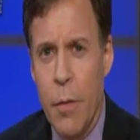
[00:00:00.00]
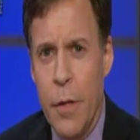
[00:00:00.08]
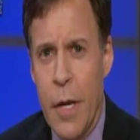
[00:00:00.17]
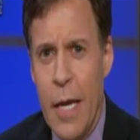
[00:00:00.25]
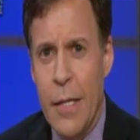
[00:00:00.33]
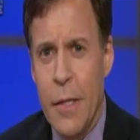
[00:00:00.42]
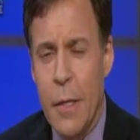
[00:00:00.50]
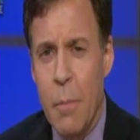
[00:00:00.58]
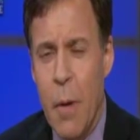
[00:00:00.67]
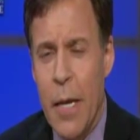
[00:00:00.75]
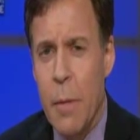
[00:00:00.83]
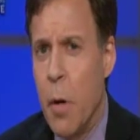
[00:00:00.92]
the night that
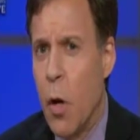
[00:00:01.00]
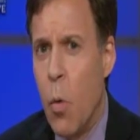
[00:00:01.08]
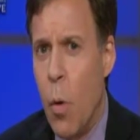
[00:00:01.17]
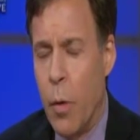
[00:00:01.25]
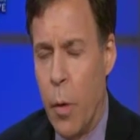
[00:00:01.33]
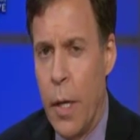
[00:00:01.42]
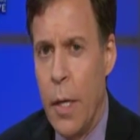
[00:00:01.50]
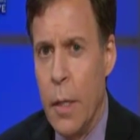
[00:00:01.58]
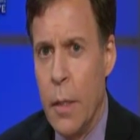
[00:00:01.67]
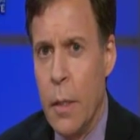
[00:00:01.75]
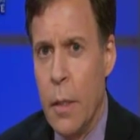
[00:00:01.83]
Mike McQuarrie